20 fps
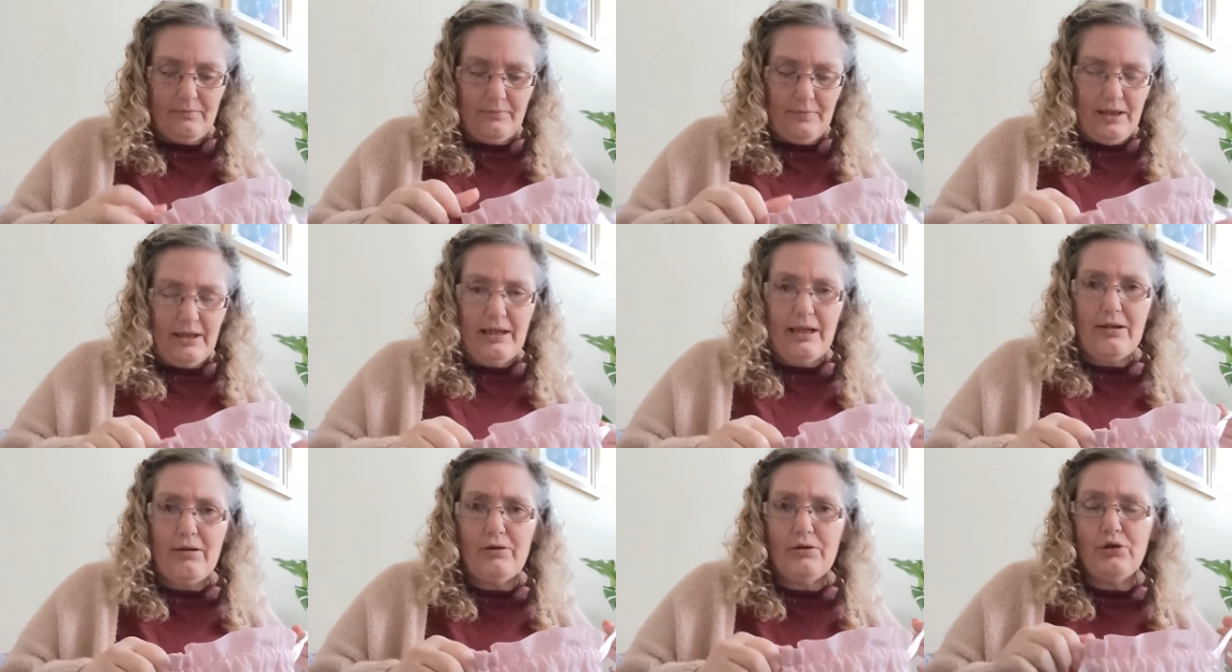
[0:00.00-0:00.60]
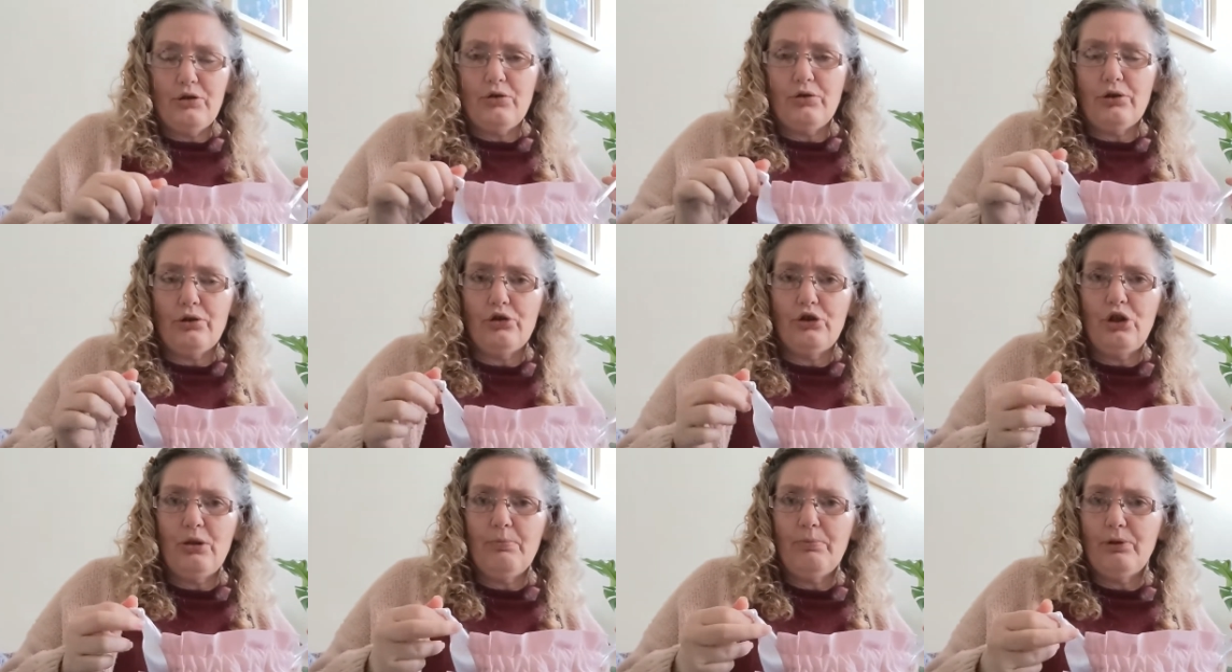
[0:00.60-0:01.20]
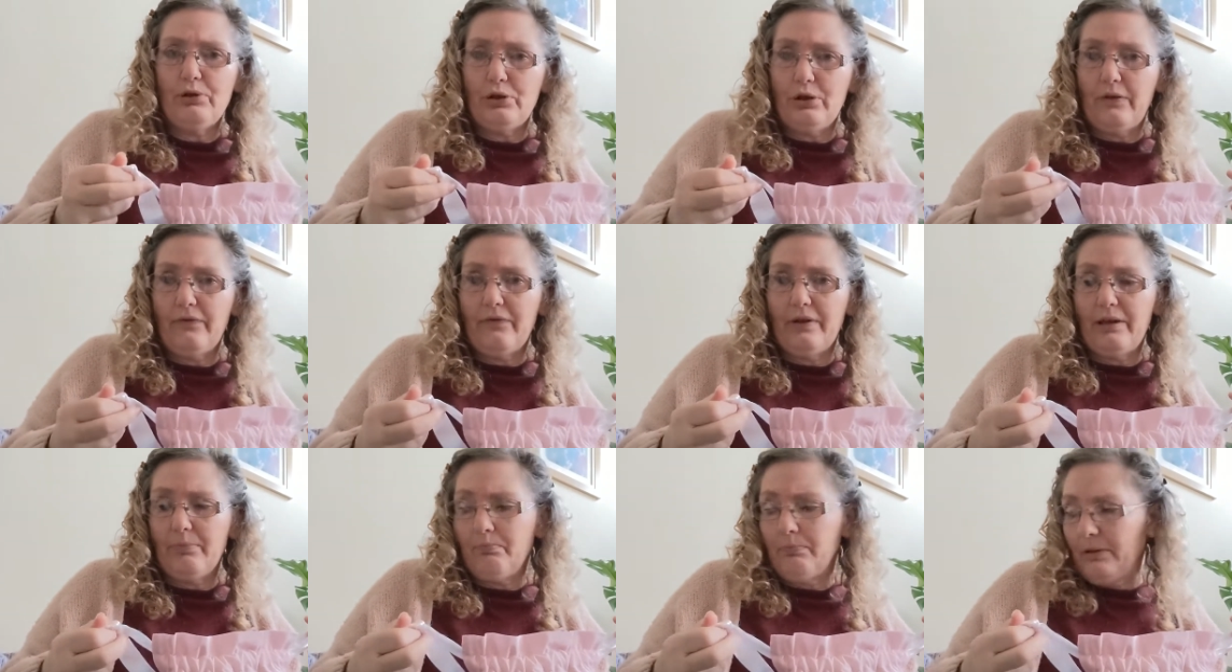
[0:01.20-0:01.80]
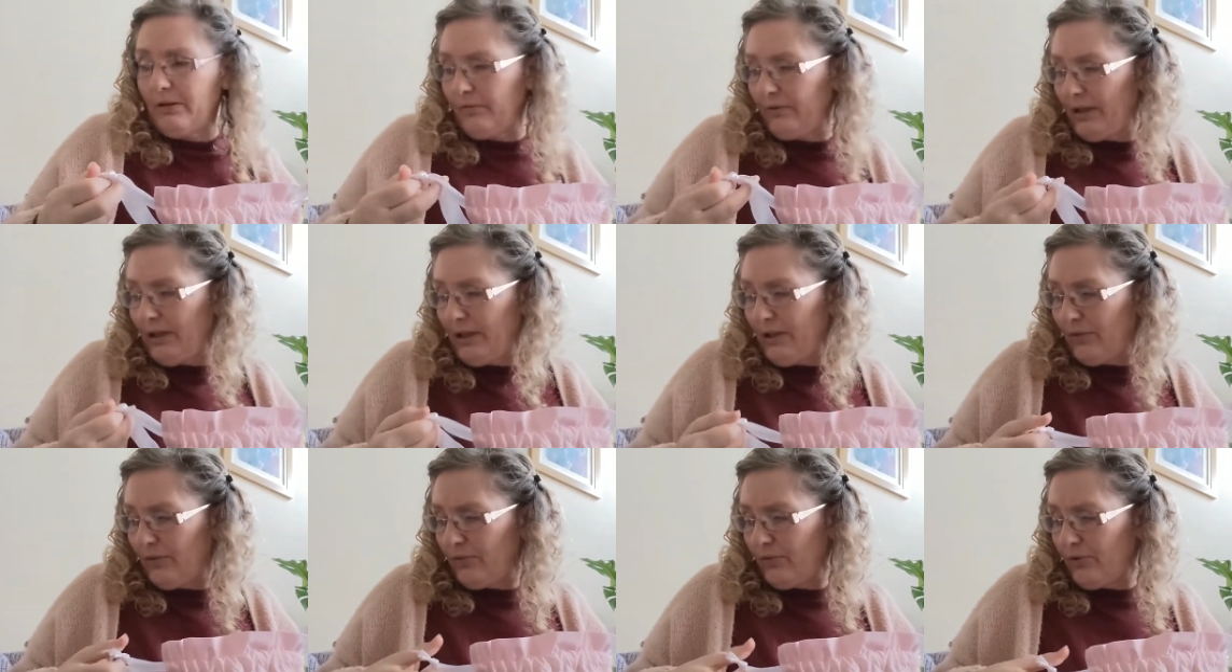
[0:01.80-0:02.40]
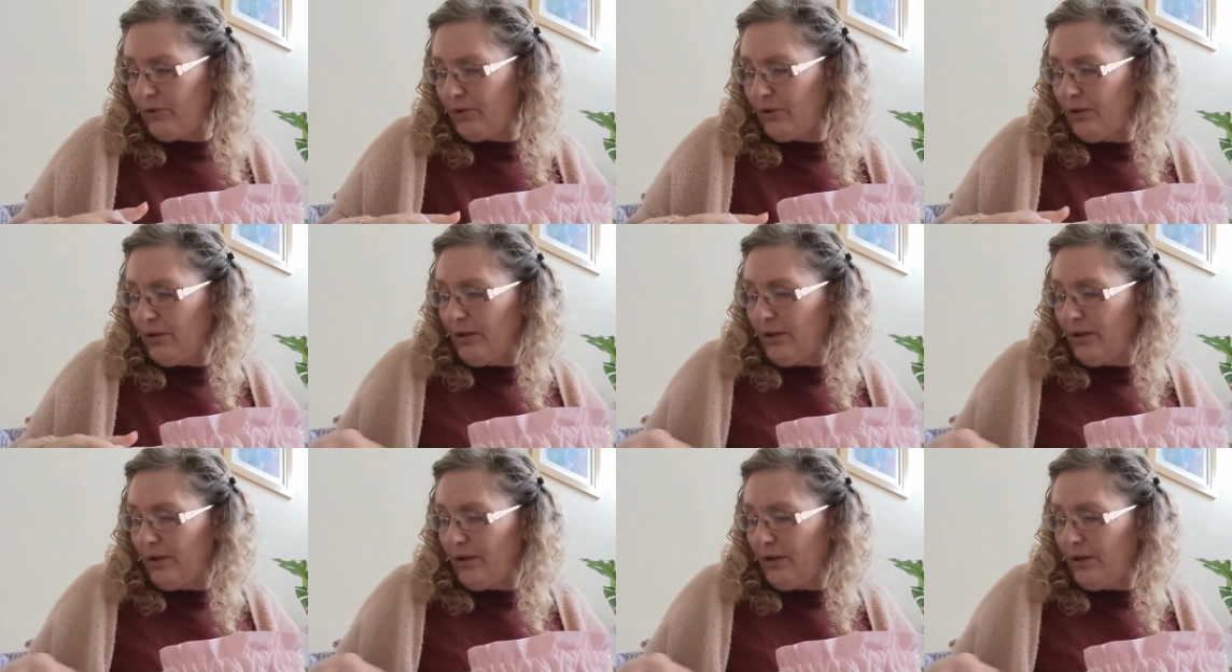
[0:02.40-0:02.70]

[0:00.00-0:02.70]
and they are done on 2.25 mil needles.